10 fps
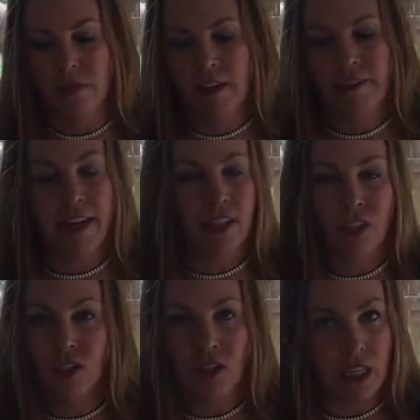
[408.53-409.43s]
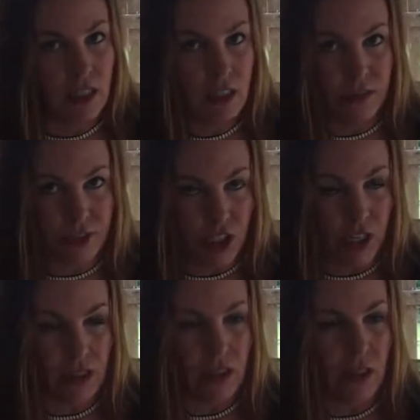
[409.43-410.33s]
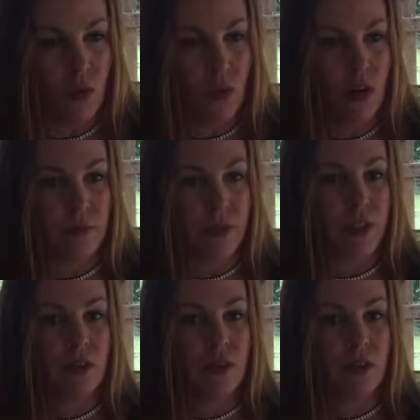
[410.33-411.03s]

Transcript: In fact, it's just easy for chickens to get worms.